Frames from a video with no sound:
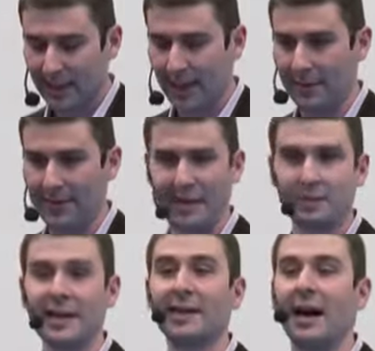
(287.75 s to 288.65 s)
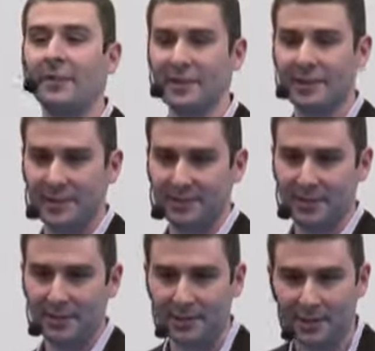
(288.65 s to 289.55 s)
and create confidence in your
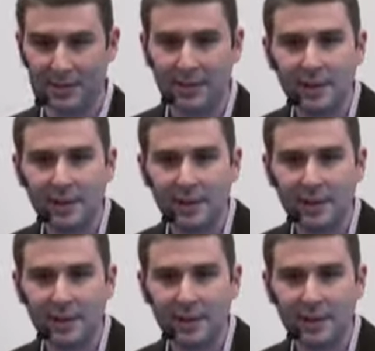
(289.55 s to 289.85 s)
solution.